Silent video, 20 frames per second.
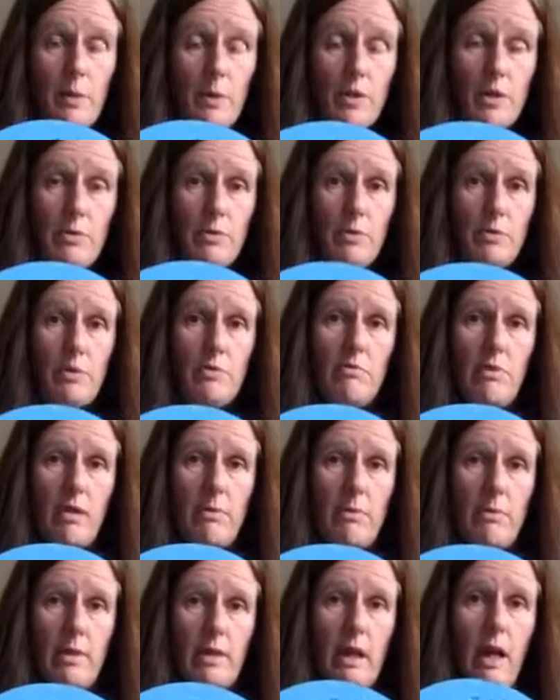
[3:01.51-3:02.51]
possible to
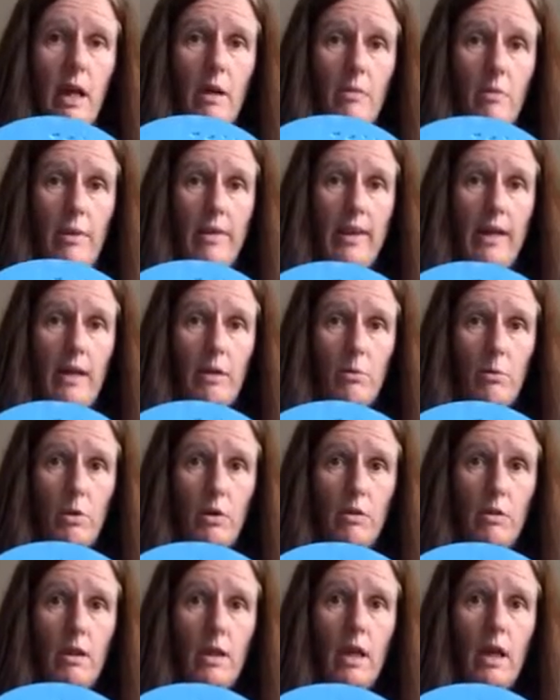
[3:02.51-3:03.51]
run without
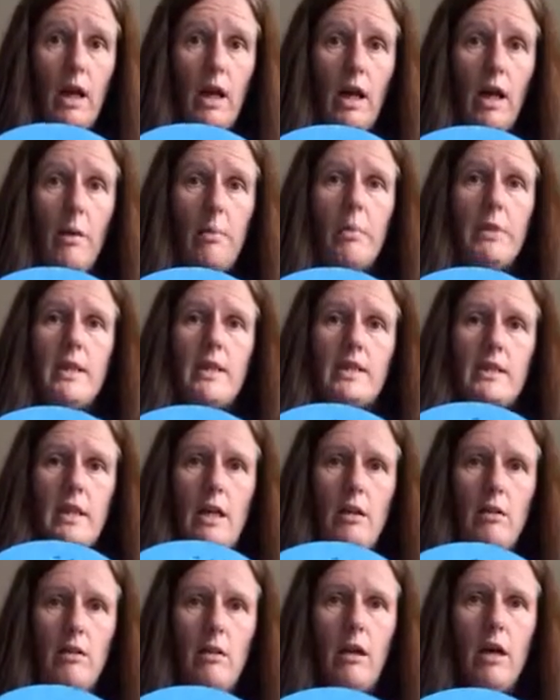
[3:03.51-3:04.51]
one, but it's a
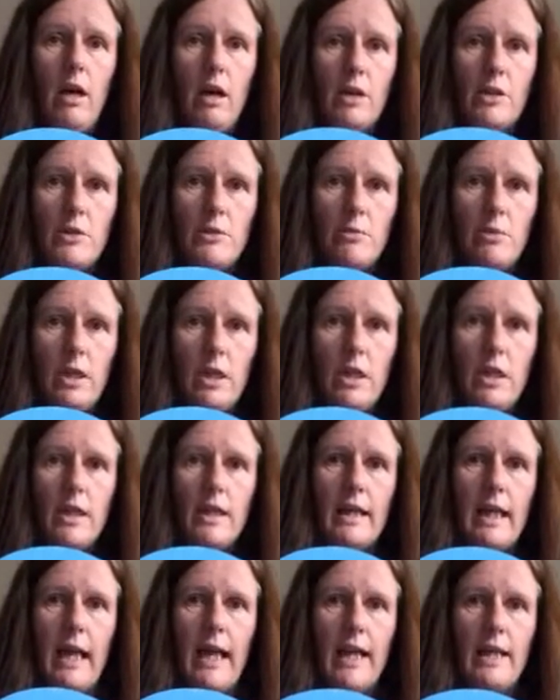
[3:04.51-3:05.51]
lot harder
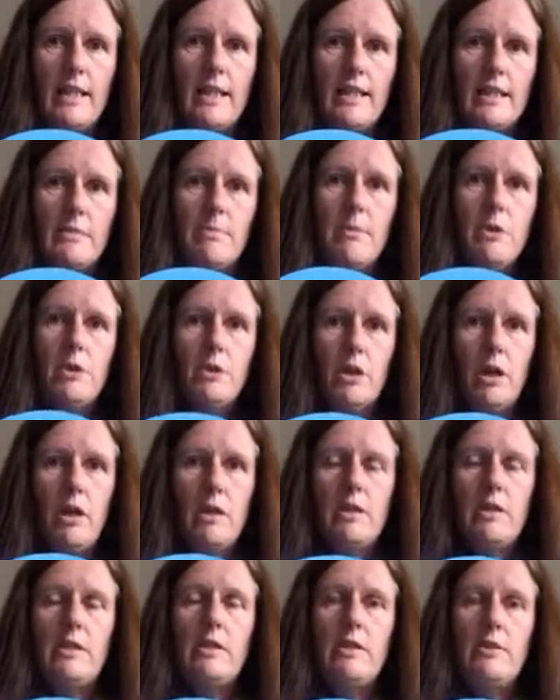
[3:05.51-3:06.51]
work, and it's much
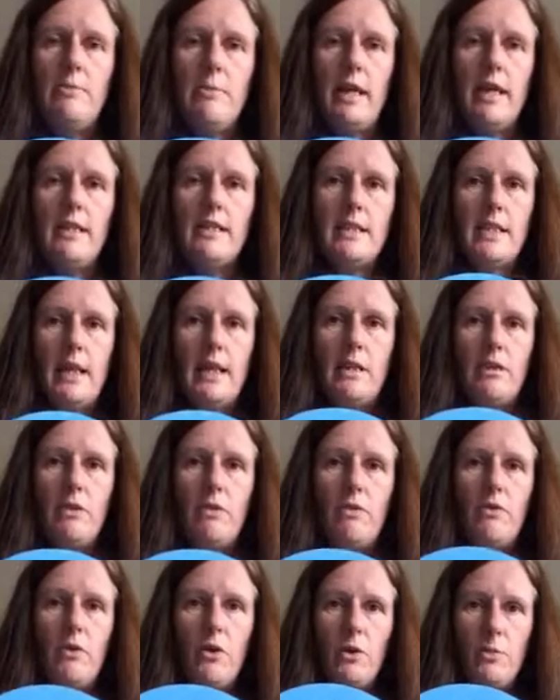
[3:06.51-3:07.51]
harder to maintain
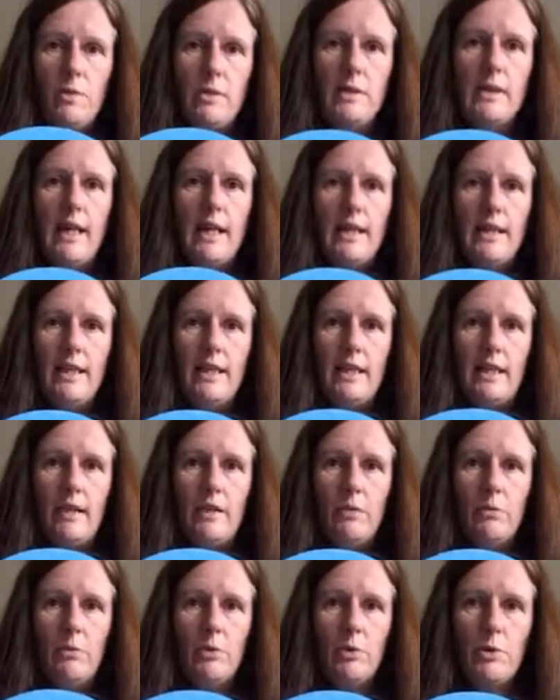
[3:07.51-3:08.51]
good form and technique
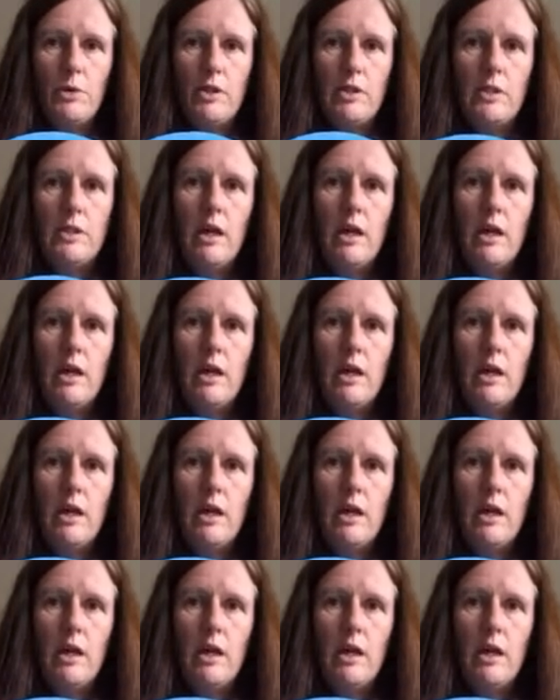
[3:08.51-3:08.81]
in the water.